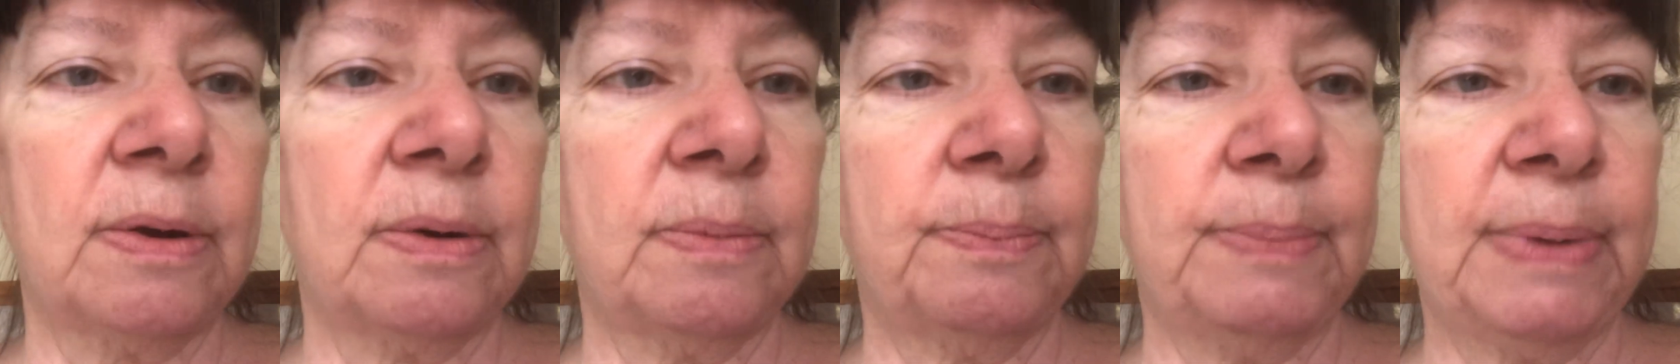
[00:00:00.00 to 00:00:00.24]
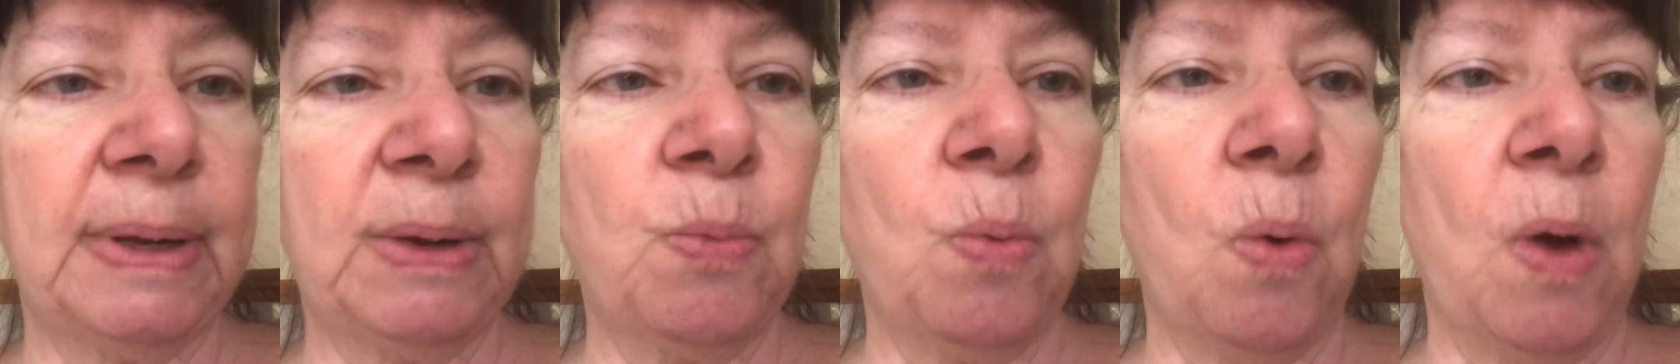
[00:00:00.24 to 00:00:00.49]

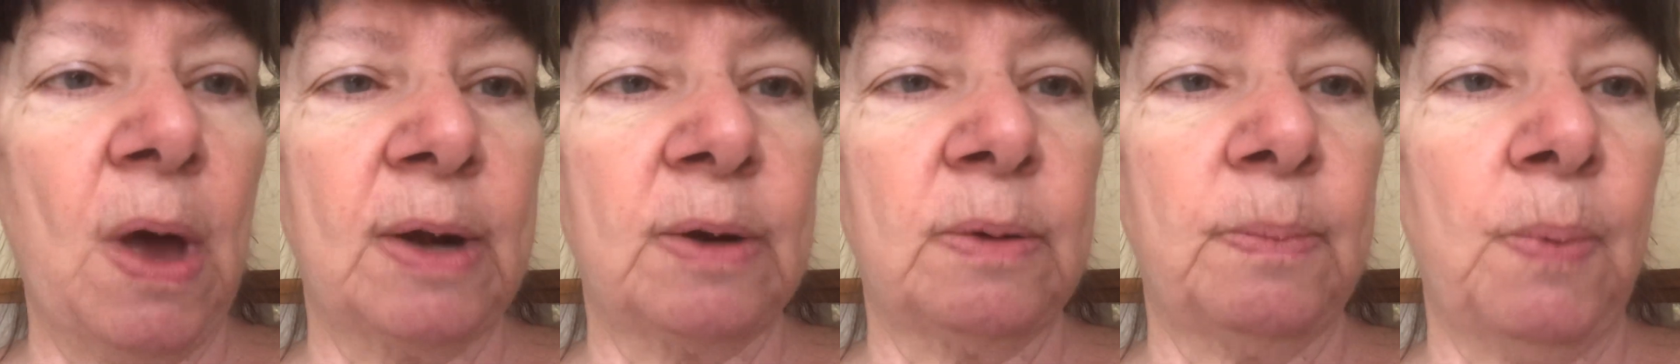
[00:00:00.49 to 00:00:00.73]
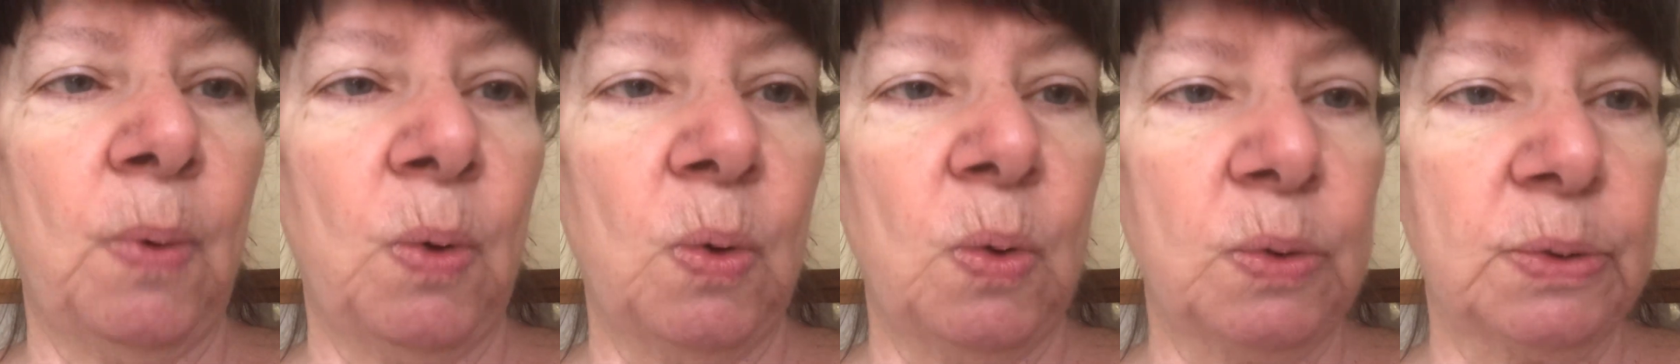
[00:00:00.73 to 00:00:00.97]
big water
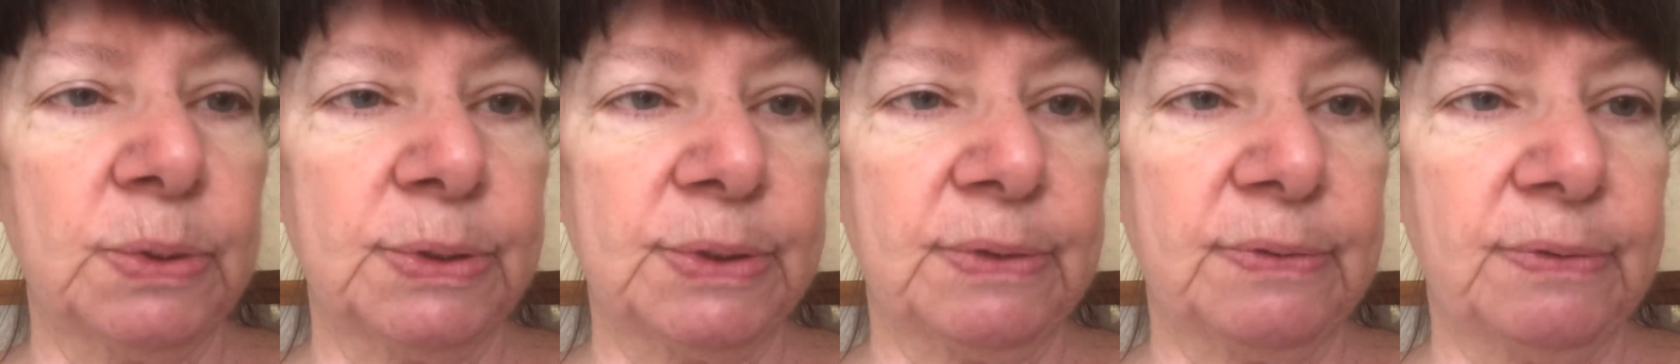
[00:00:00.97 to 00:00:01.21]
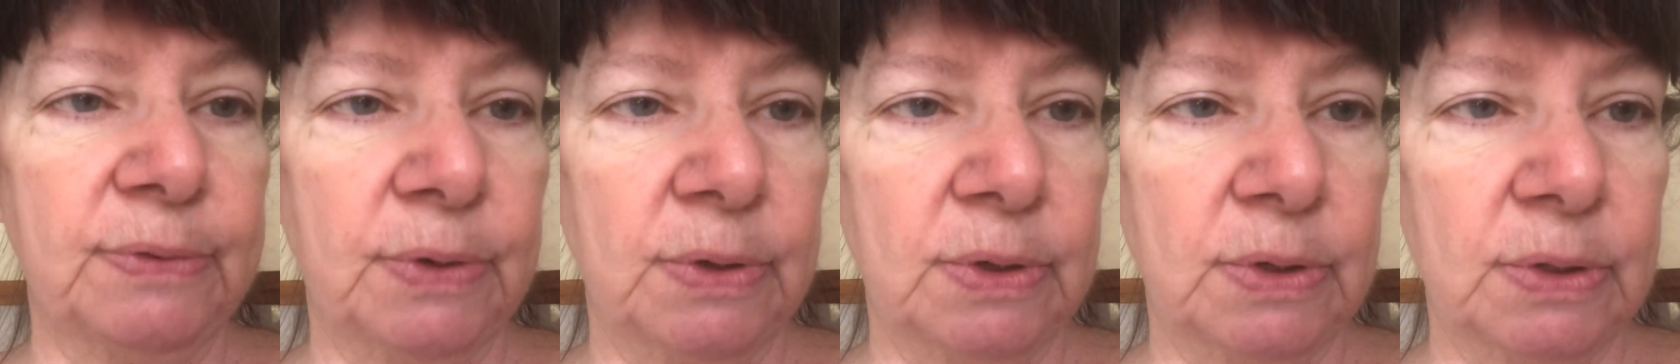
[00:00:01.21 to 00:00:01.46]
bowls
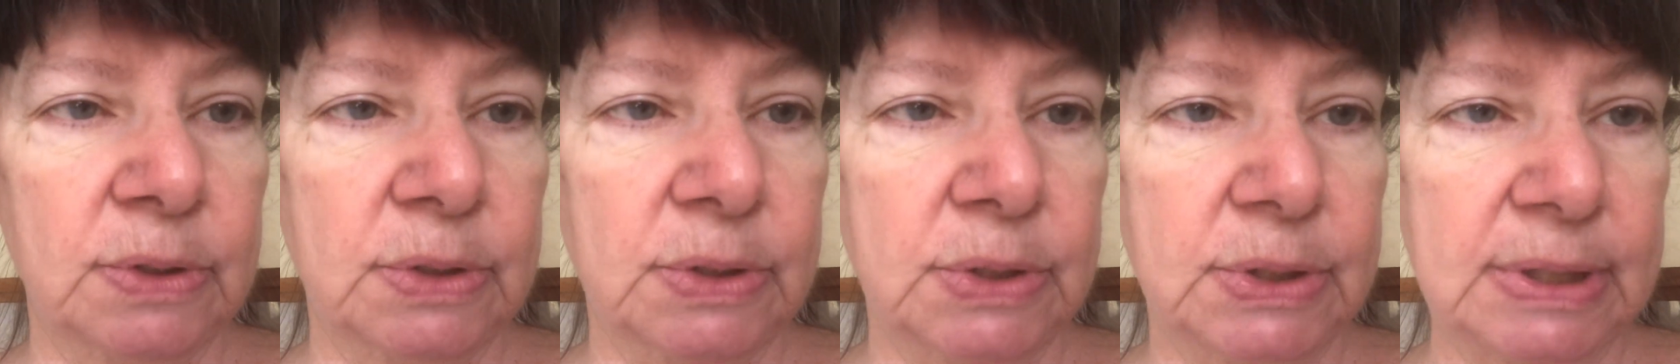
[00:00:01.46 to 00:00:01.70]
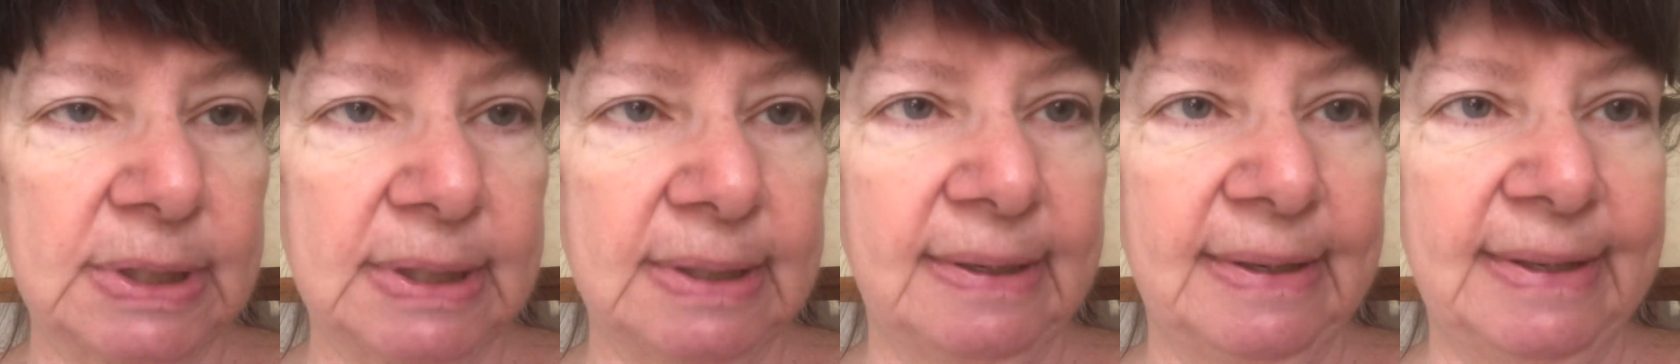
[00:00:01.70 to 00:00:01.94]
of
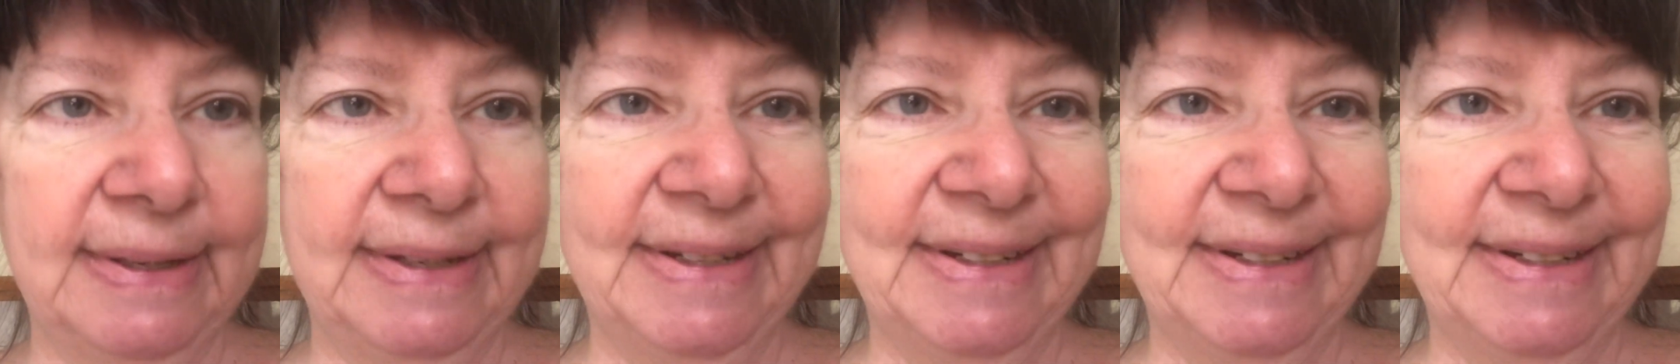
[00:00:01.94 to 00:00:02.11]
hers.